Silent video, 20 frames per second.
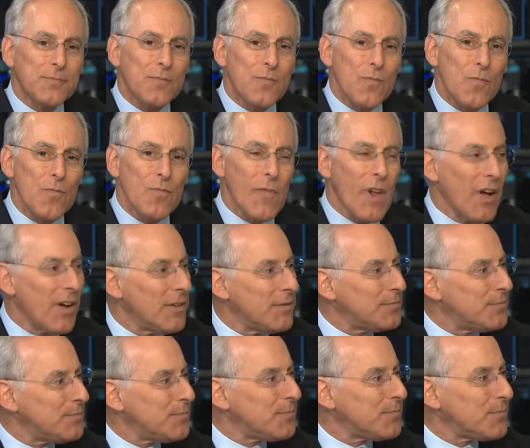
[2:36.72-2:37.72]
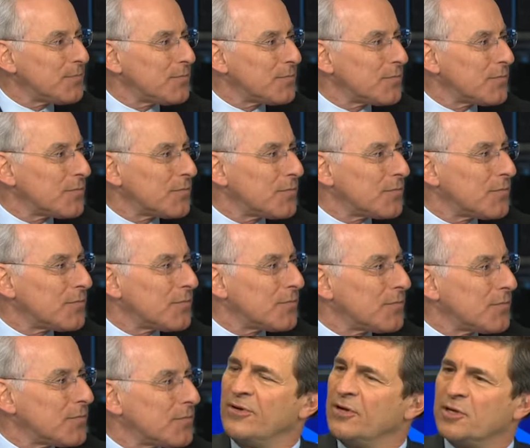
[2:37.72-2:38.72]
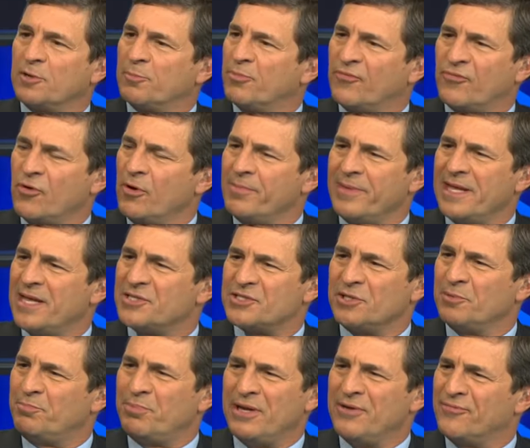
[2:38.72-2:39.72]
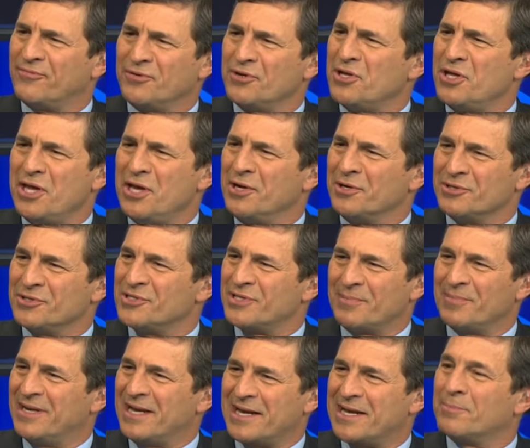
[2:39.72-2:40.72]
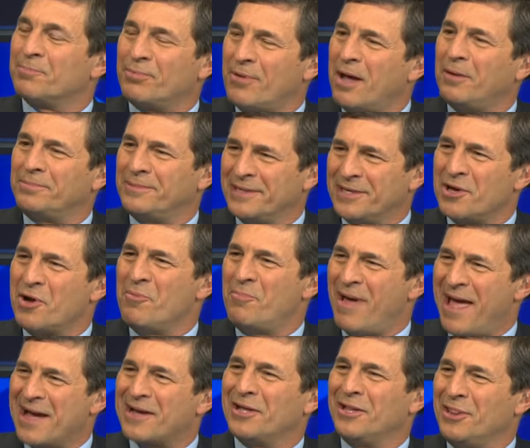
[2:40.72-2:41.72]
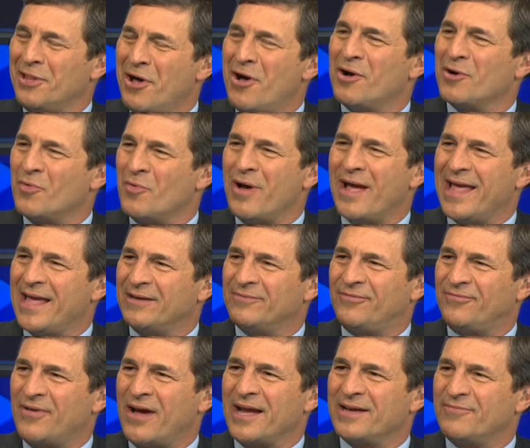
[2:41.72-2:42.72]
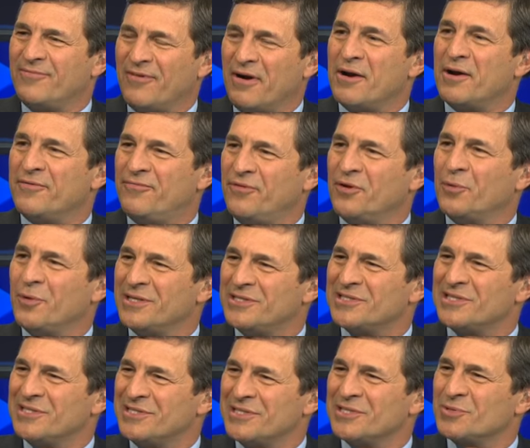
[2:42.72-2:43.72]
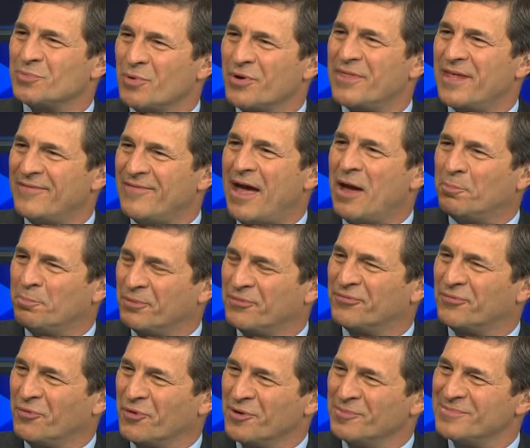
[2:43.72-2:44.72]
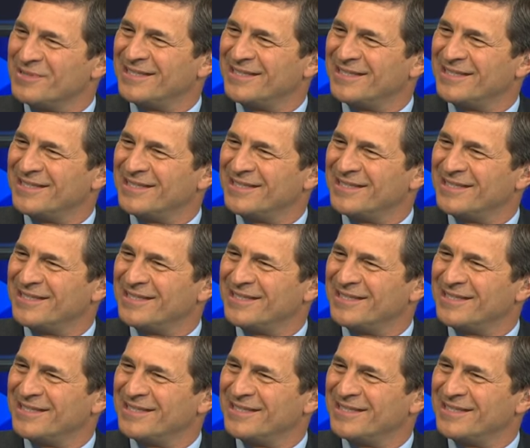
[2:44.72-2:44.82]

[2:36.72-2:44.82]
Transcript: both those parties have underperformed the S and P for years. I mean, I could probably go back a long way and find very few instances where they've outperformed.